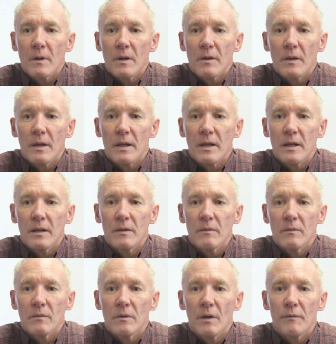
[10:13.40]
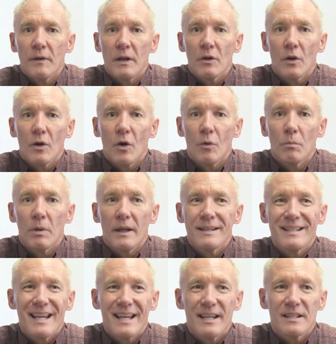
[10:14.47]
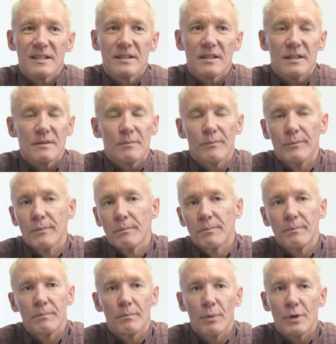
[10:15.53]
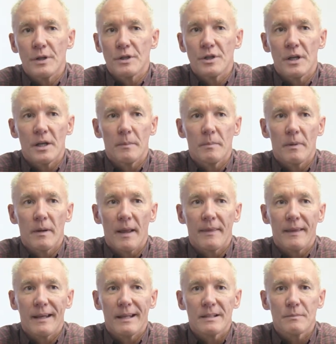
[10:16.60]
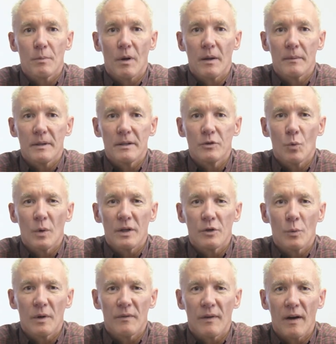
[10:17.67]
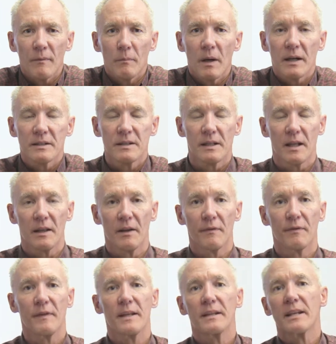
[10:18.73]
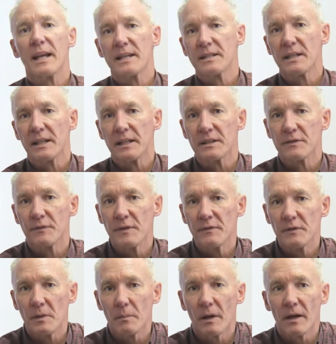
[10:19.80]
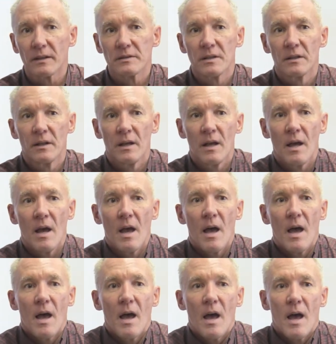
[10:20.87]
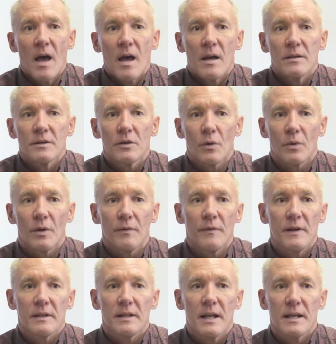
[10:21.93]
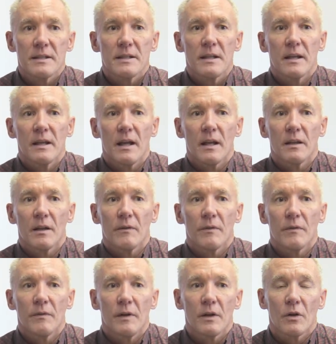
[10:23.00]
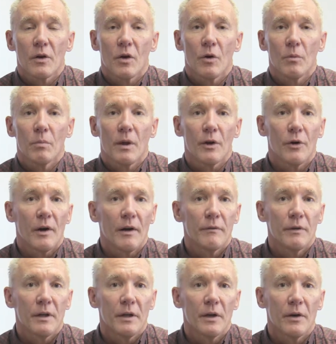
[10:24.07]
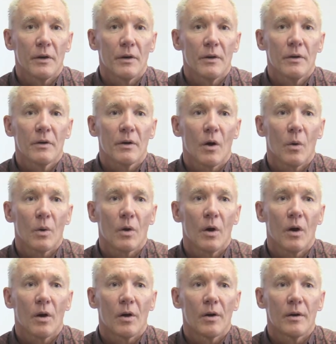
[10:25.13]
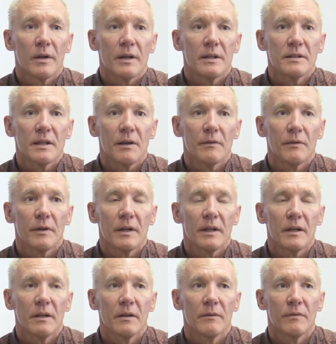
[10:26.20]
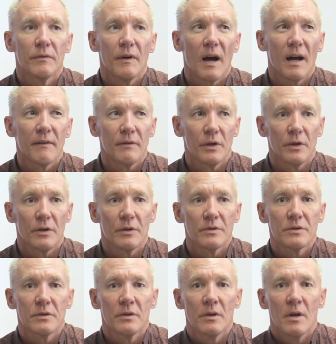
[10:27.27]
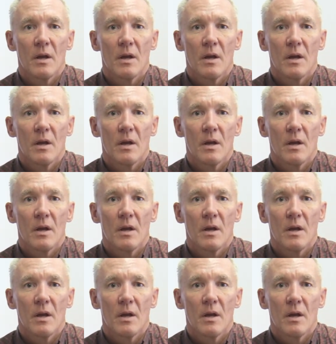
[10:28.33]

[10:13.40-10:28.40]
The fecal occult blood test is pretty cheap. I think it's probably $20-25, and then the FIT testing is $50. So the FIT testing and the fecal occult blood are every year. Cologuard is every 5 years.